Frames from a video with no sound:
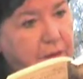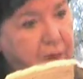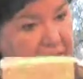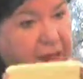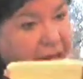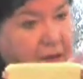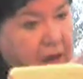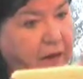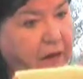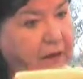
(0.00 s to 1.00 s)
There?
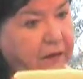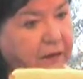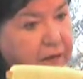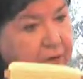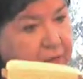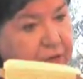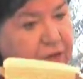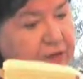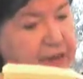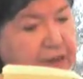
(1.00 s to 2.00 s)
She
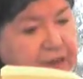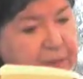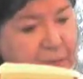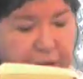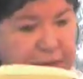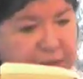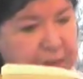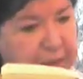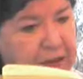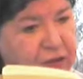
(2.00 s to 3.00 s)
says, pointing at
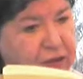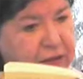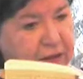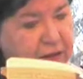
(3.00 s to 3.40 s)
my chin.